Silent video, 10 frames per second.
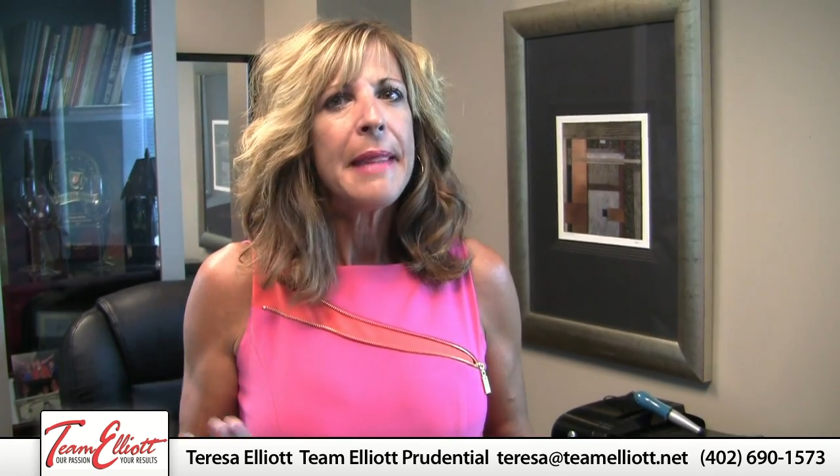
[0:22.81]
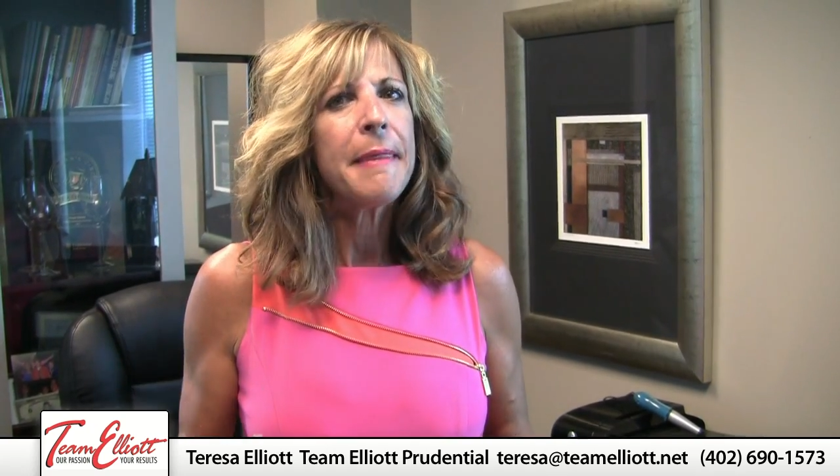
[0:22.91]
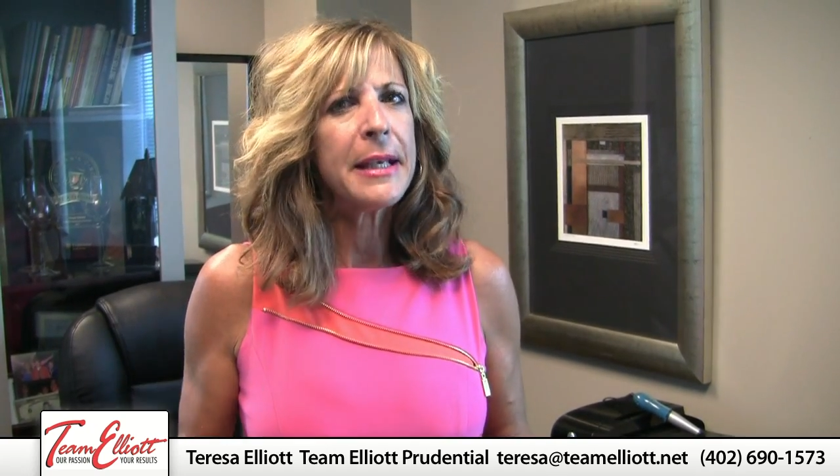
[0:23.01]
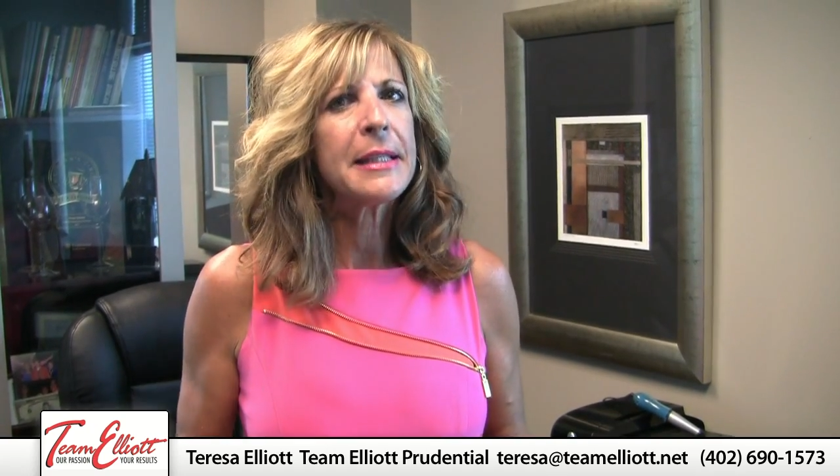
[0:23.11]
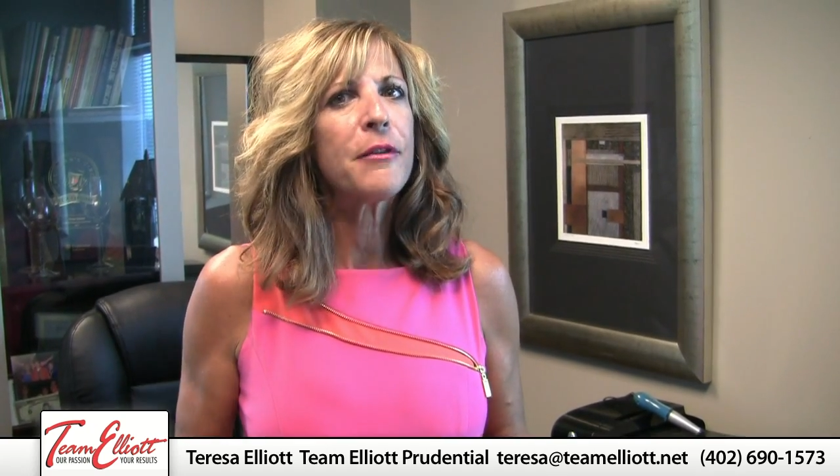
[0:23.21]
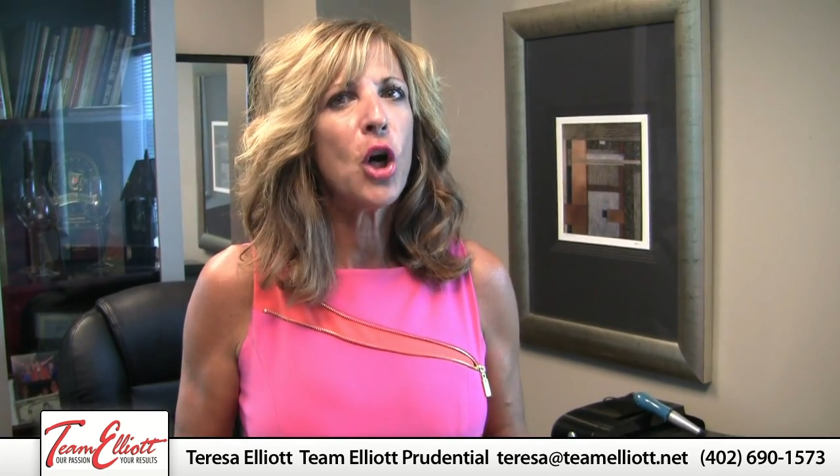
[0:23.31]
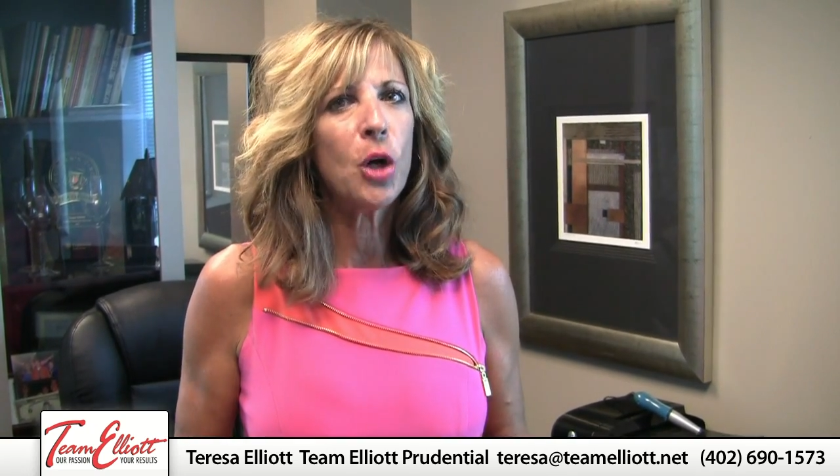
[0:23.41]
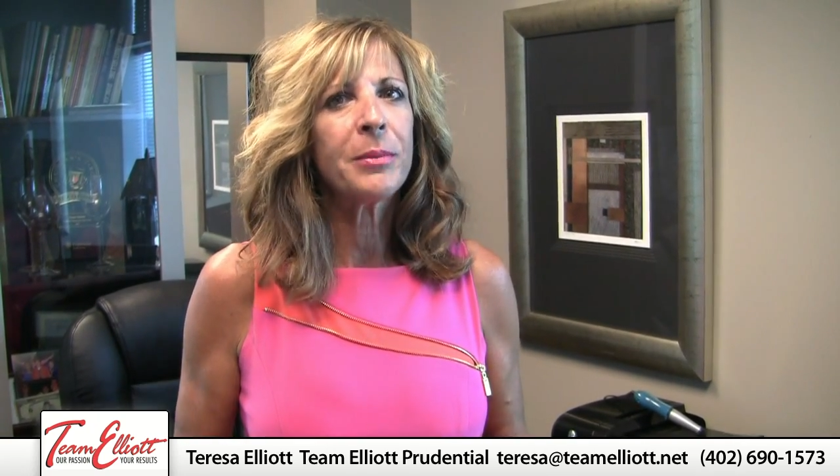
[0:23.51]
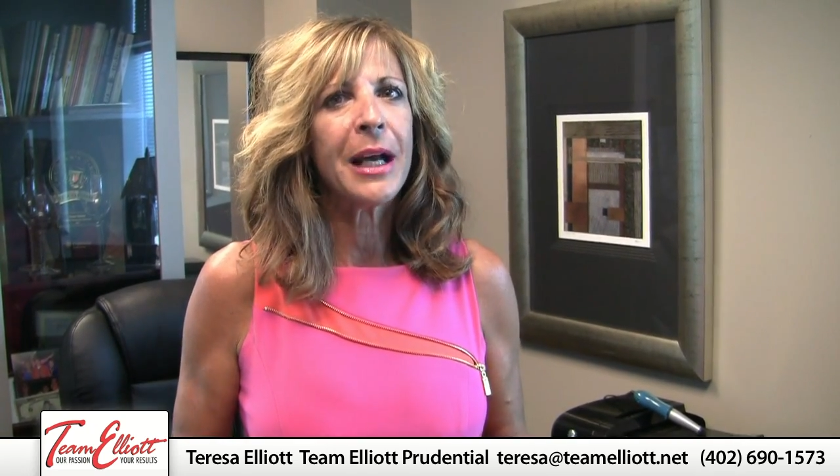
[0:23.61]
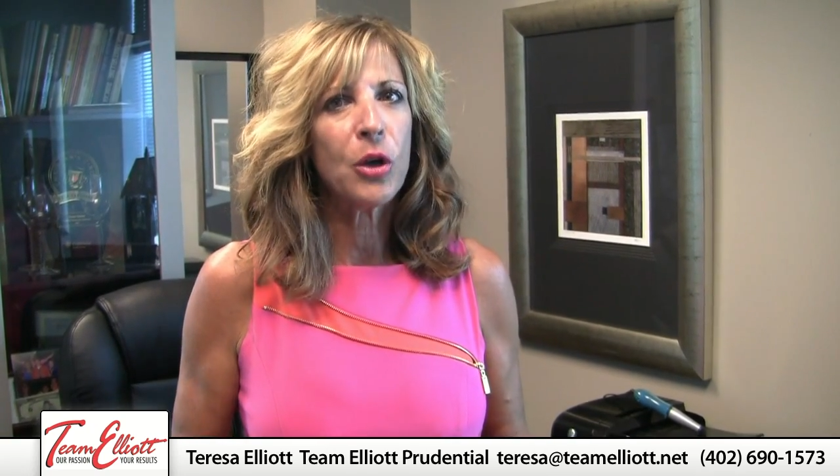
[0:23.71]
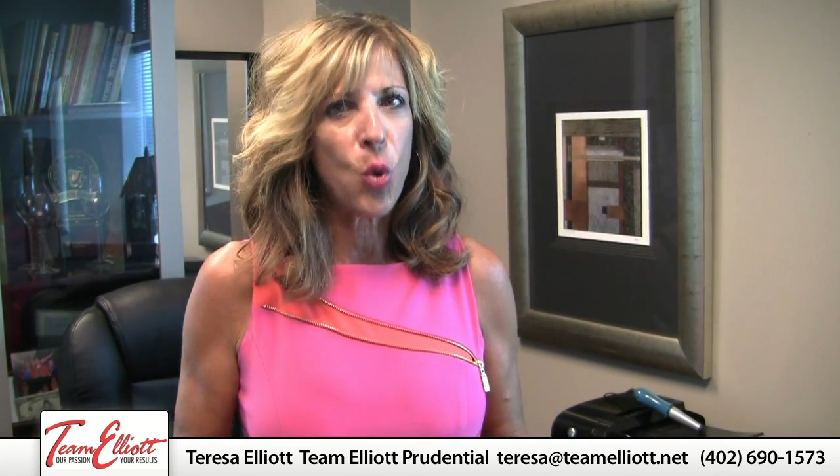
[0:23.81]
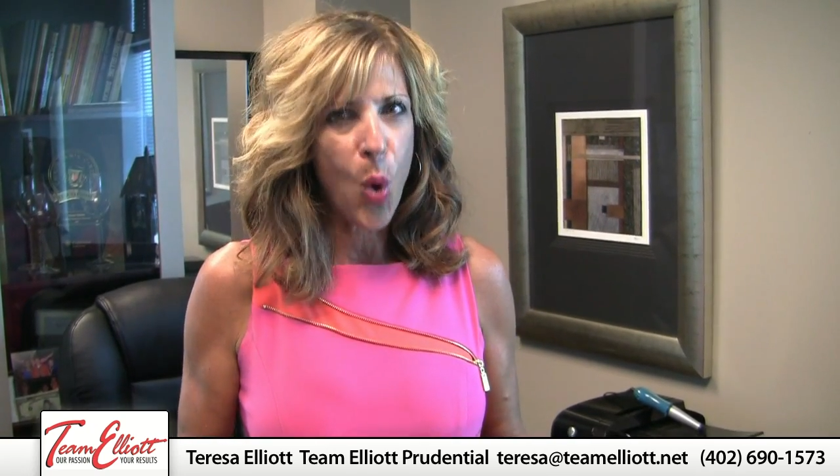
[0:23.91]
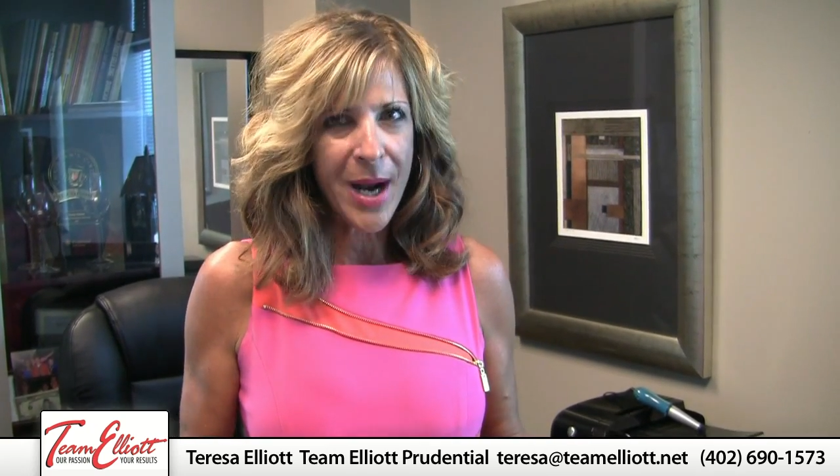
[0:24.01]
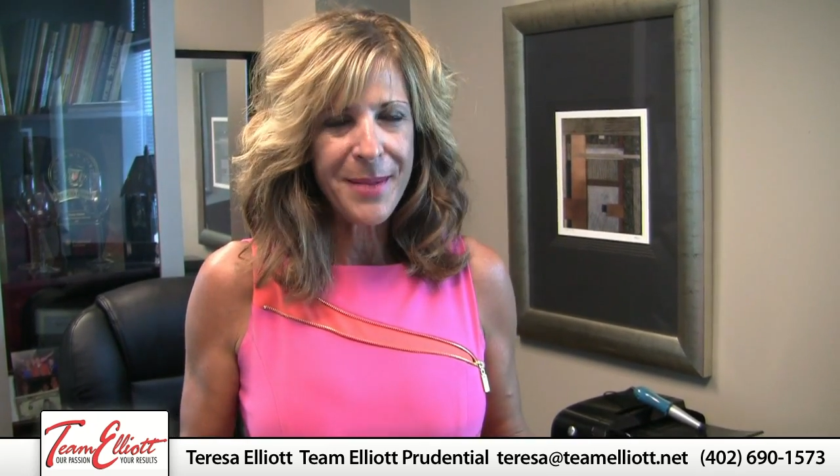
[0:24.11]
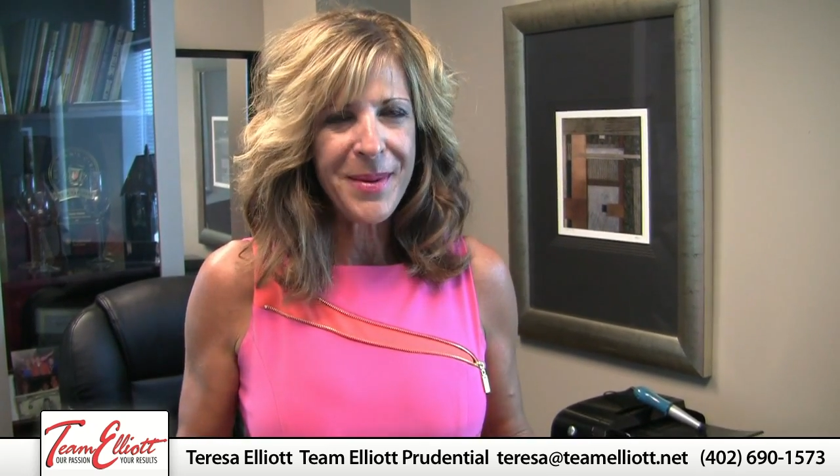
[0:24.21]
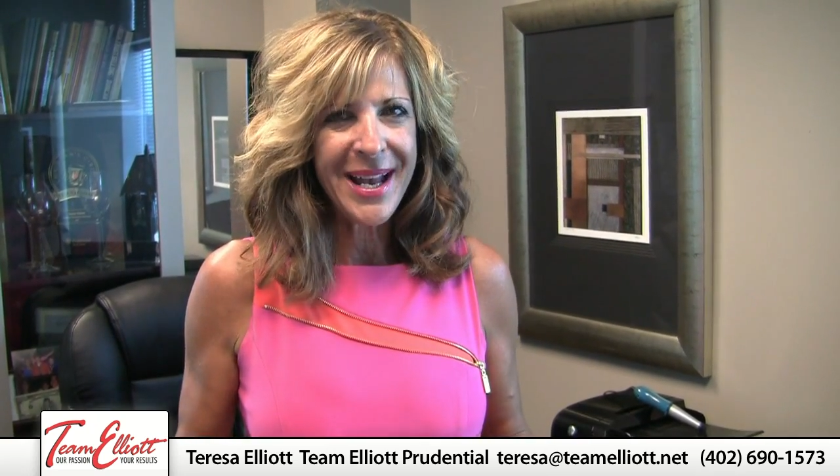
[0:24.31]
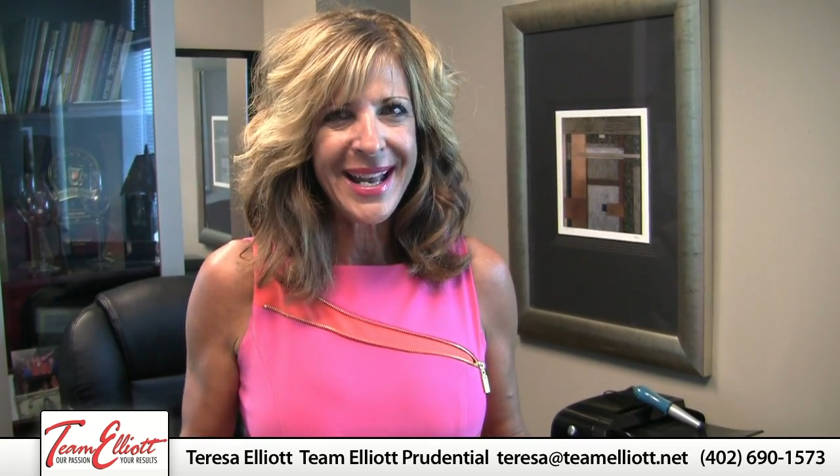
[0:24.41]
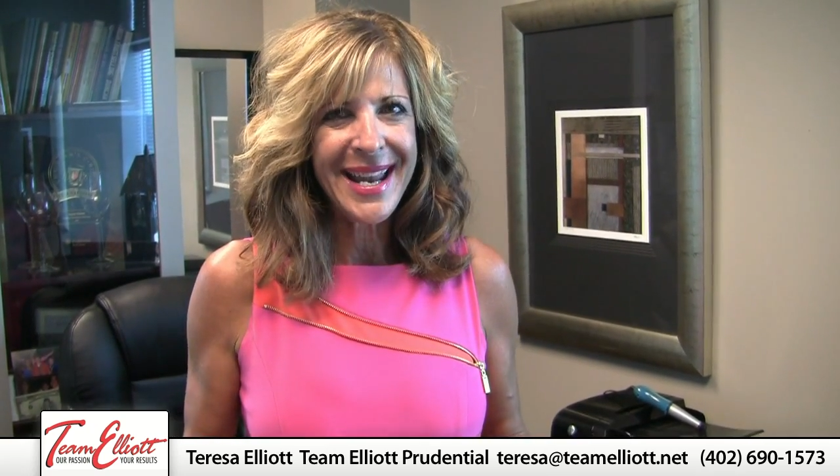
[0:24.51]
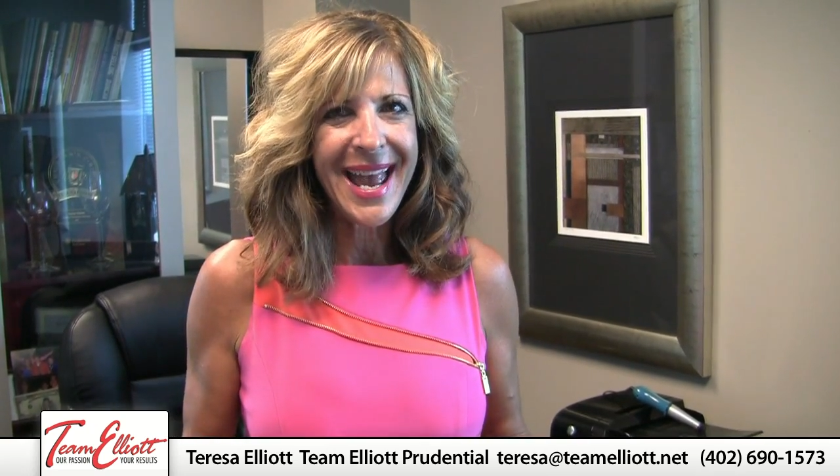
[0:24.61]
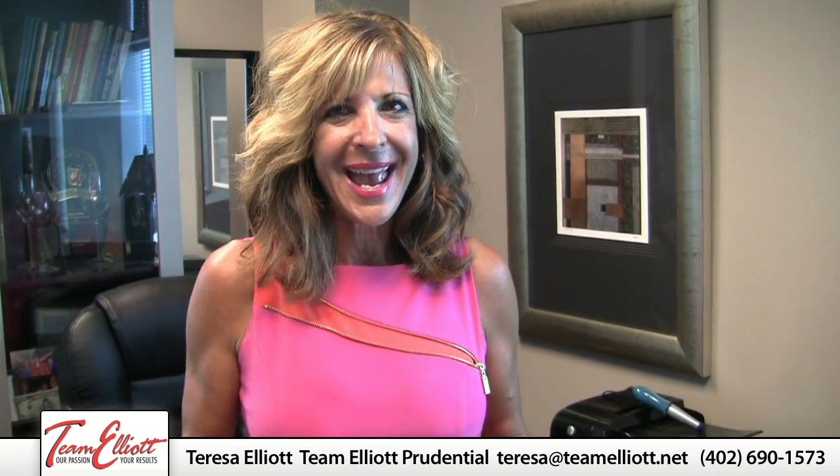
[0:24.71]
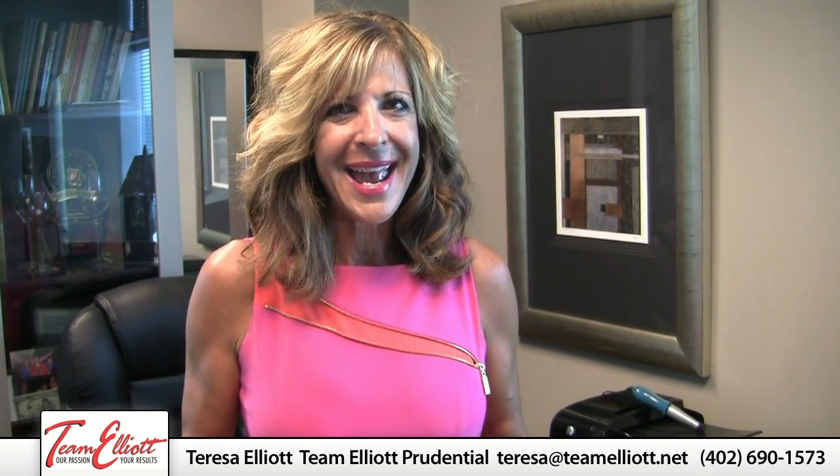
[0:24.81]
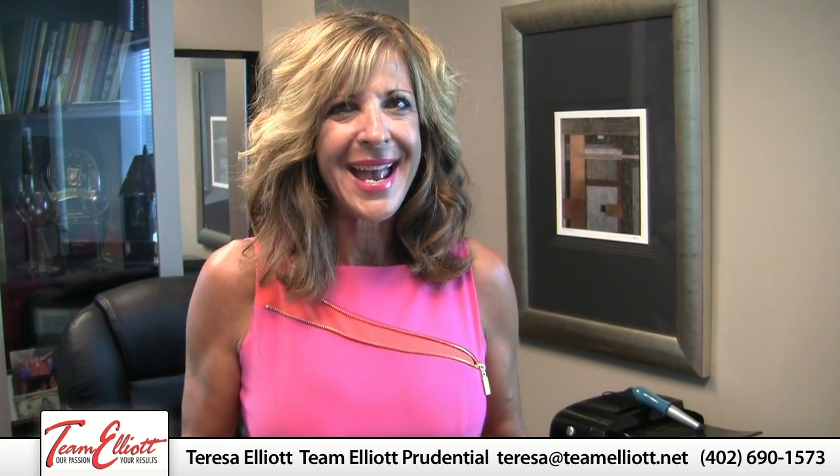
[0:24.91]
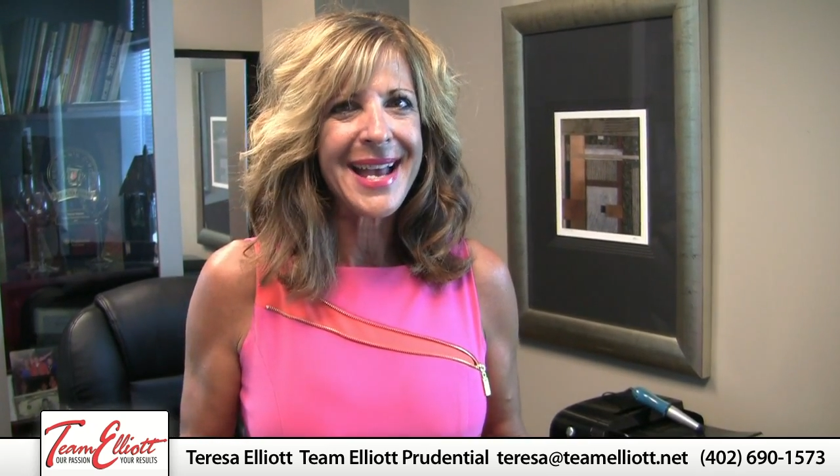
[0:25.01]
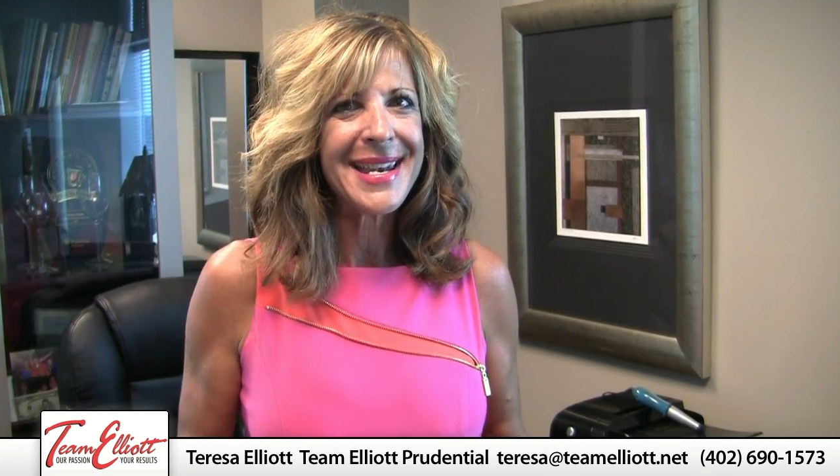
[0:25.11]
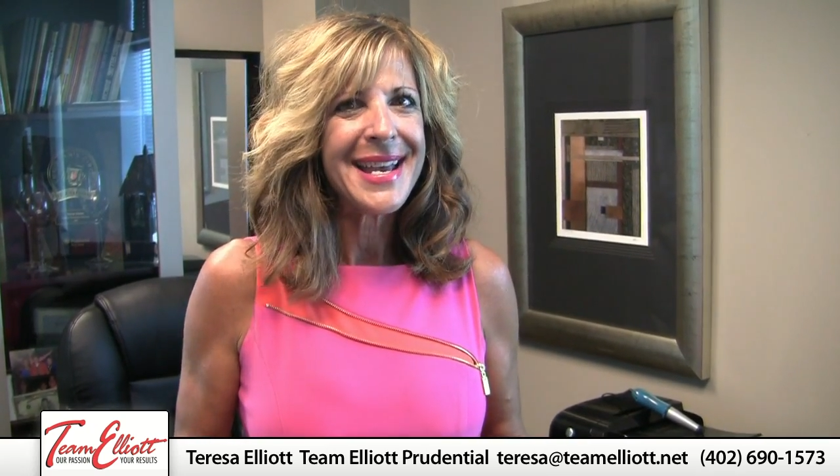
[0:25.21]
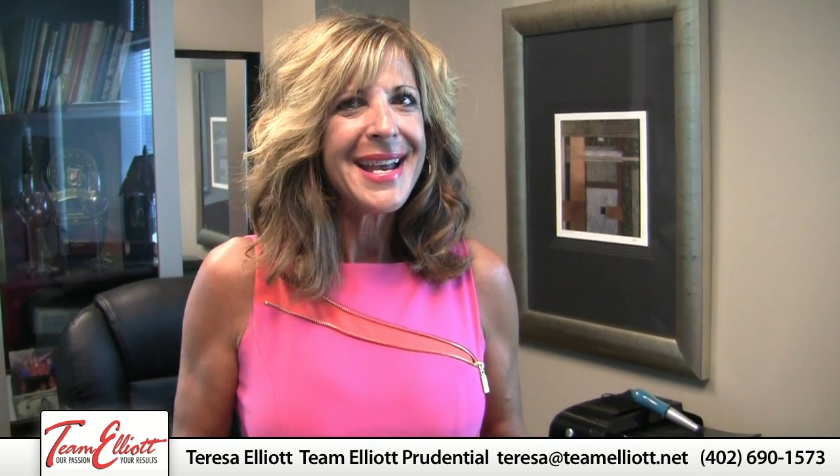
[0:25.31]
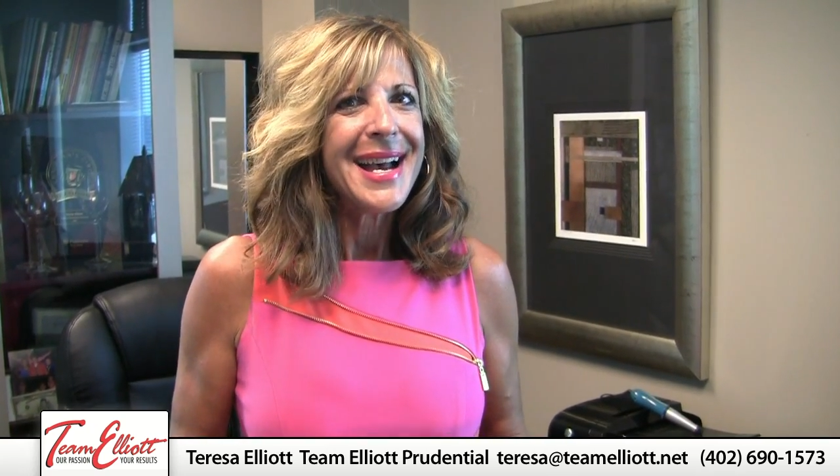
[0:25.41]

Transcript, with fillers: things have calmed down quite a bit and